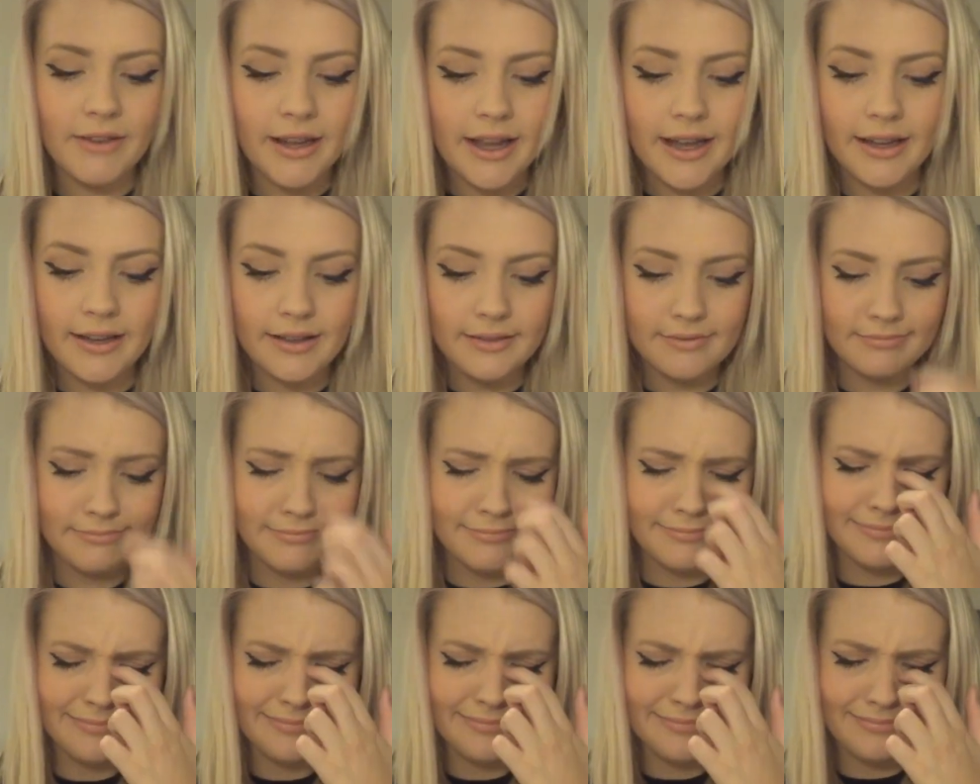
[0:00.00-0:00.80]
Like,
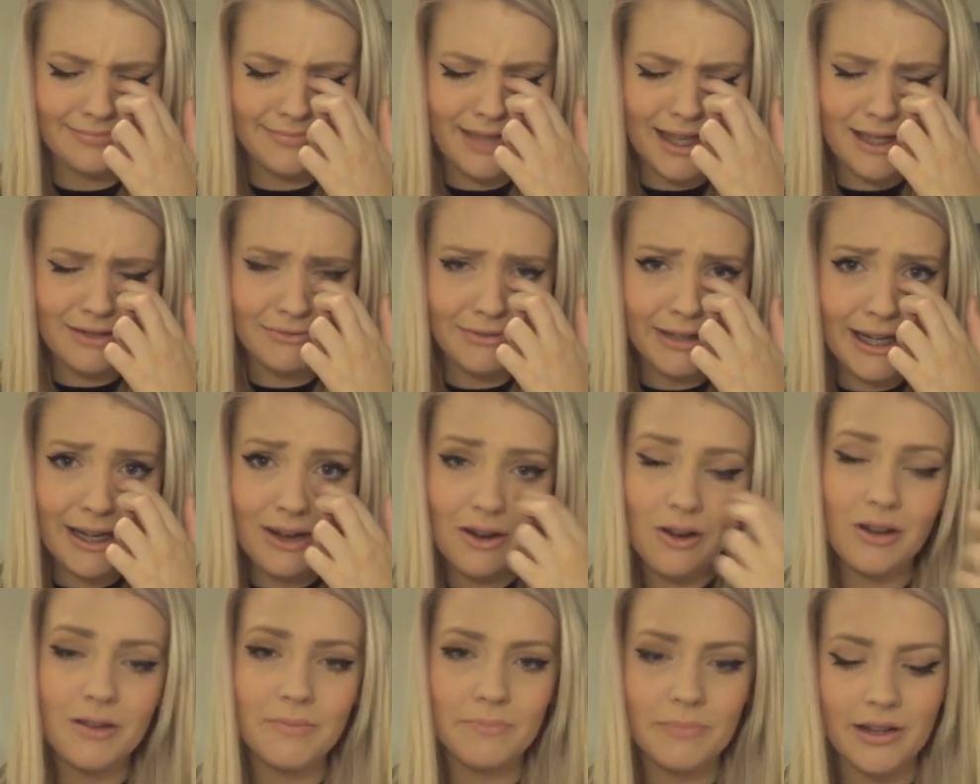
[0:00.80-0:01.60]
that's really
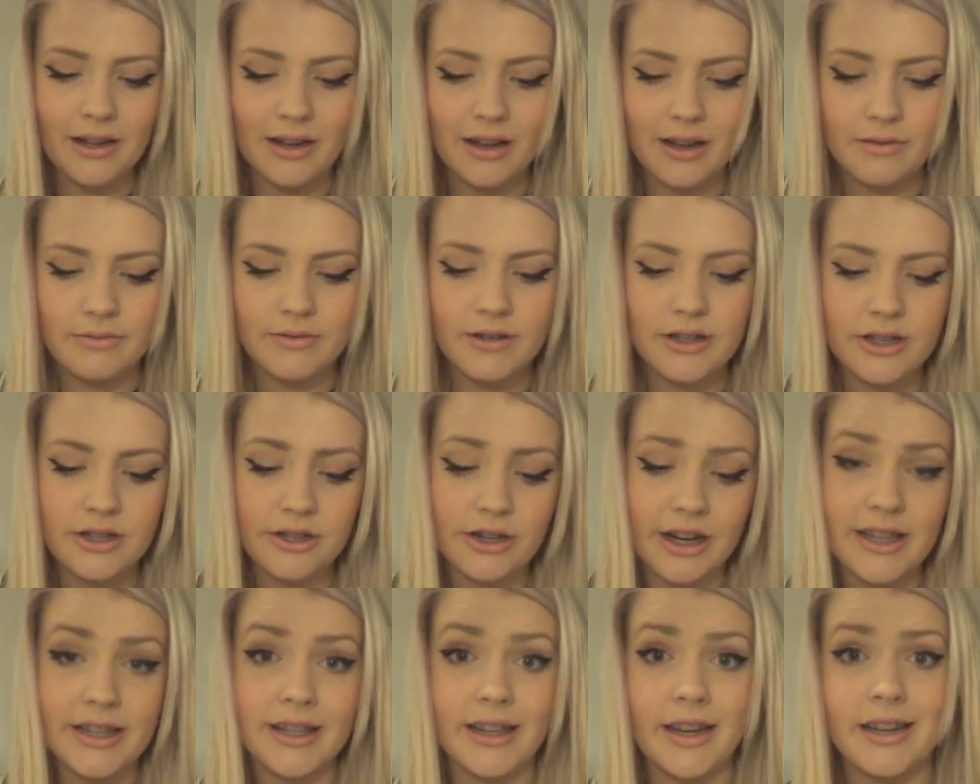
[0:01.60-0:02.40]
odd, but I once
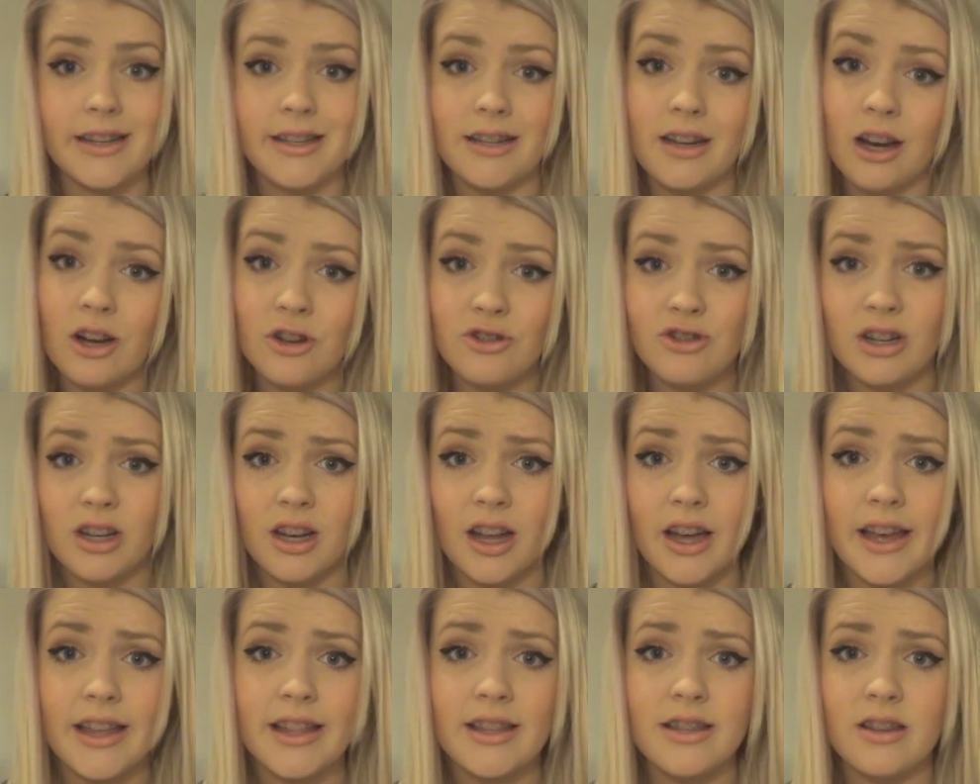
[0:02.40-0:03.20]
translated 100
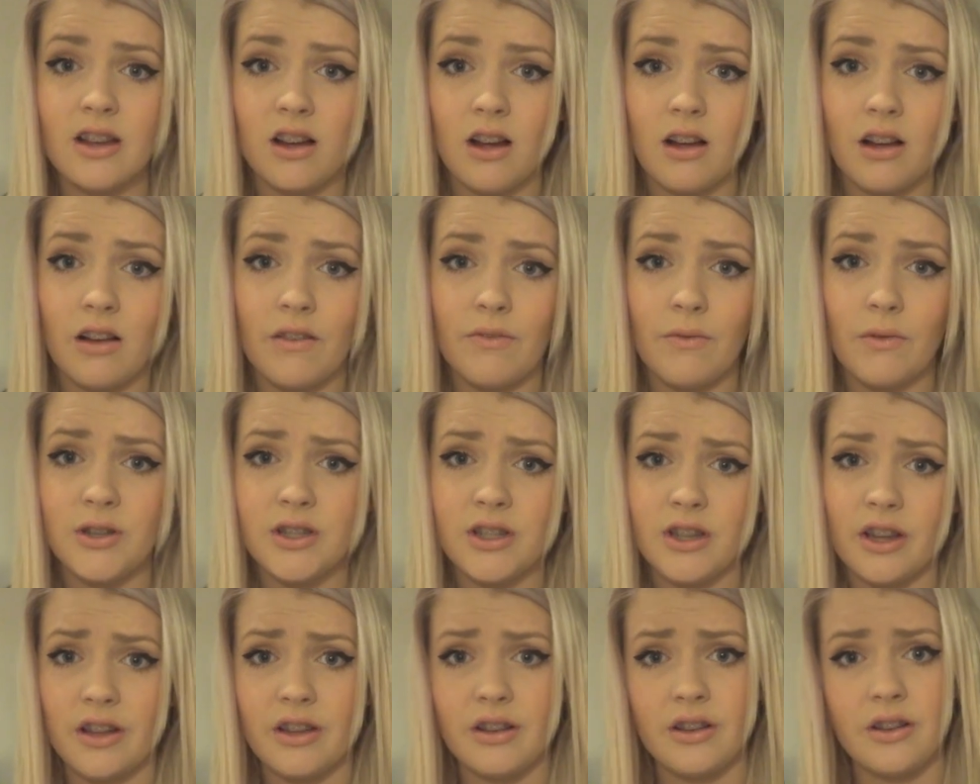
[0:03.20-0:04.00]
lines of
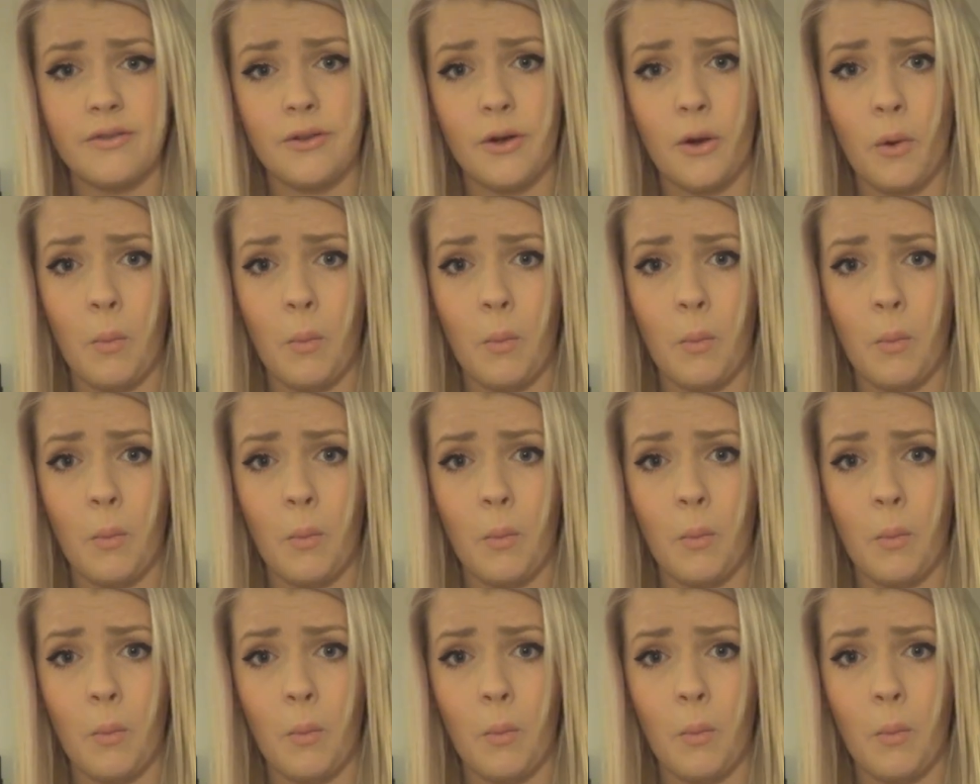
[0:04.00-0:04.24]
Sir